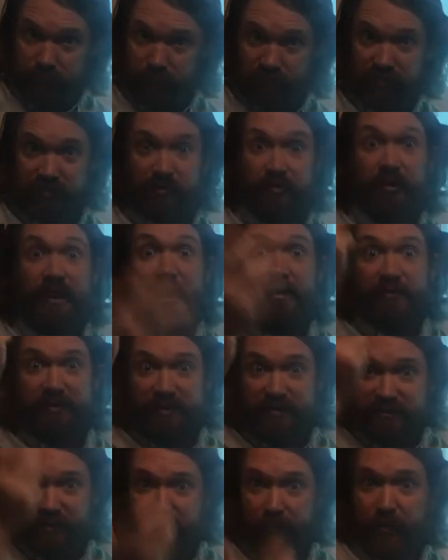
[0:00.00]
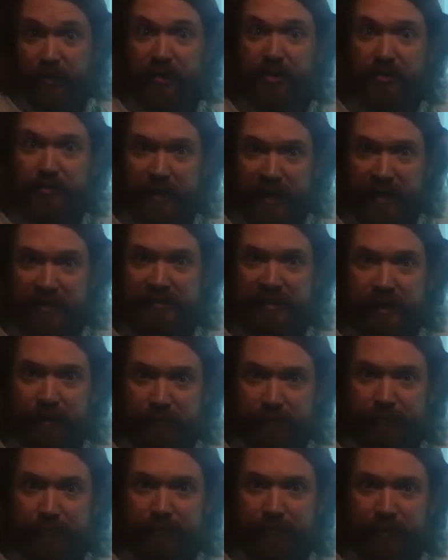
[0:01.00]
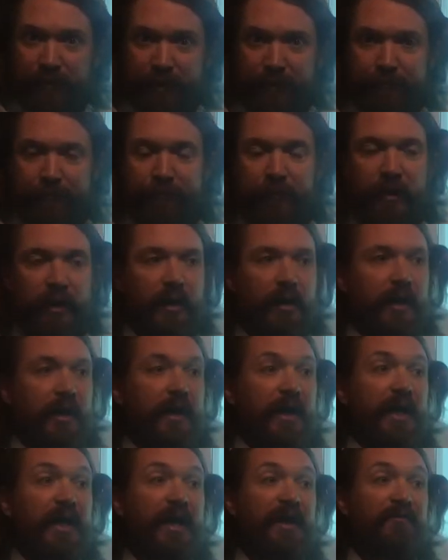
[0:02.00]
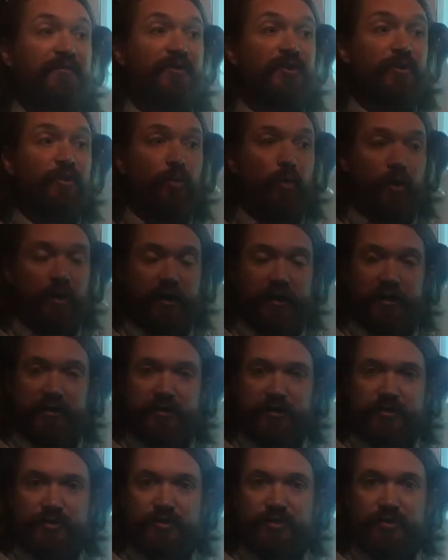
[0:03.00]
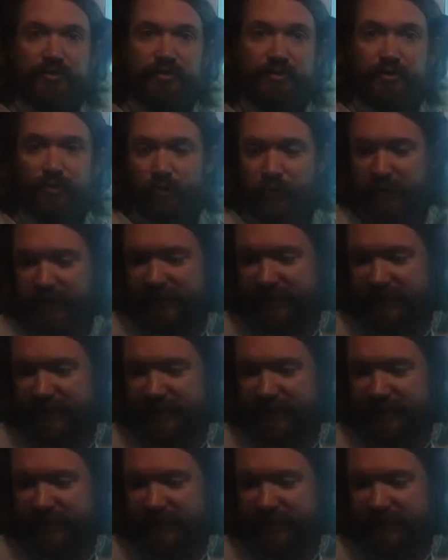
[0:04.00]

because gravity is going to bring you back down, okay? If you wanted to